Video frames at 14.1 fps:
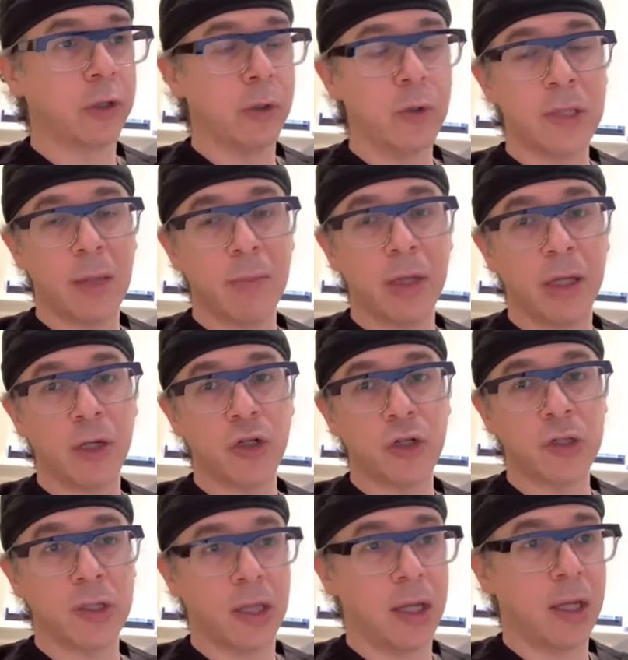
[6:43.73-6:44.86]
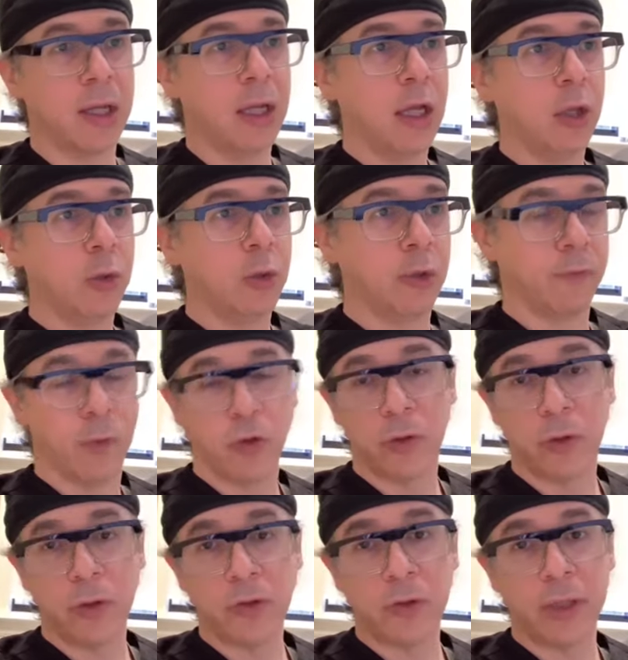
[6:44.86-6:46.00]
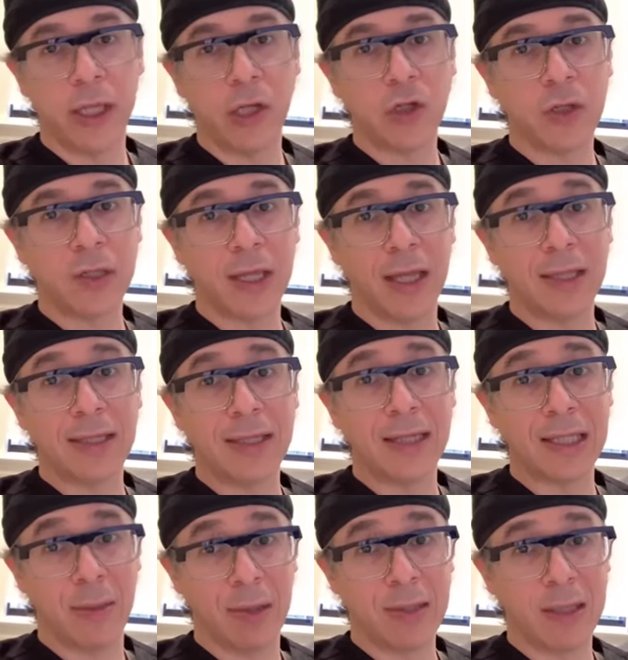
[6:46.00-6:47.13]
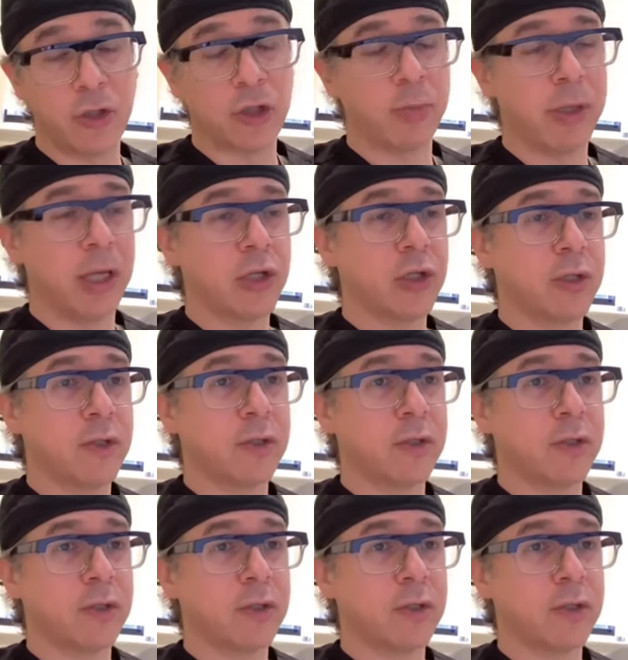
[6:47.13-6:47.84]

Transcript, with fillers: I'm here just uh, doing virtual consultations and seeing some essential patients.